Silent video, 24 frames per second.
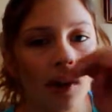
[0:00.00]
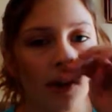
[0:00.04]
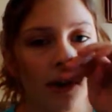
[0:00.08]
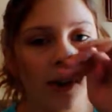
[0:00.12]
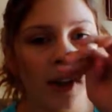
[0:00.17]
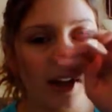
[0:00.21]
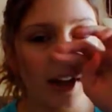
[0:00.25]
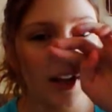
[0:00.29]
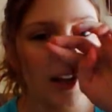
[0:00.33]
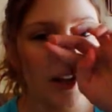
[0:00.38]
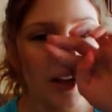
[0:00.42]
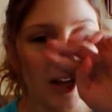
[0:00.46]

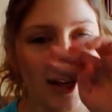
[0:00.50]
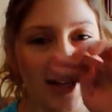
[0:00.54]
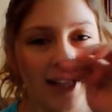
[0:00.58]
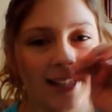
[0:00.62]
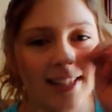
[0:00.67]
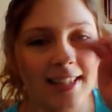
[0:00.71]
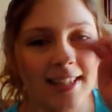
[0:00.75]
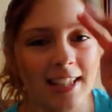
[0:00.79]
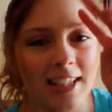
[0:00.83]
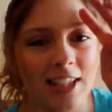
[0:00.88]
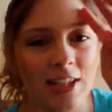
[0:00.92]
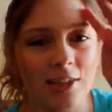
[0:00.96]
okay
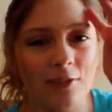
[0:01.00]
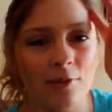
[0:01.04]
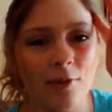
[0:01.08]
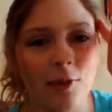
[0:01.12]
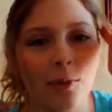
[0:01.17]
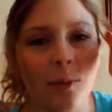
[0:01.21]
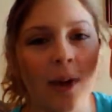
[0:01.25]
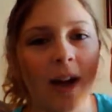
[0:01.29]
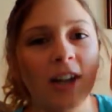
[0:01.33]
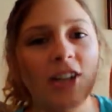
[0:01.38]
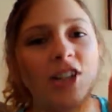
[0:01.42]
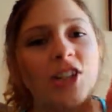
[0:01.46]
guys thank you
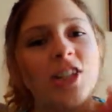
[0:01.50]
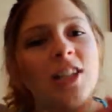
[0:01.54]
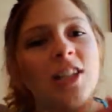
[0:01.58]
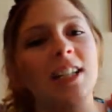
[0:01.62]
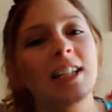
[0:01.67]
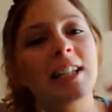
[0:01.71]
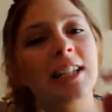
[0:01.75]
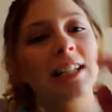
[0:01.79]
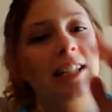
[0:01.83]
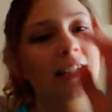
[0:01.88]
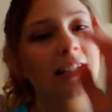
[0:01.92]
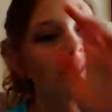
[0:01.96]
for
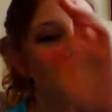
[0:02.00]
watching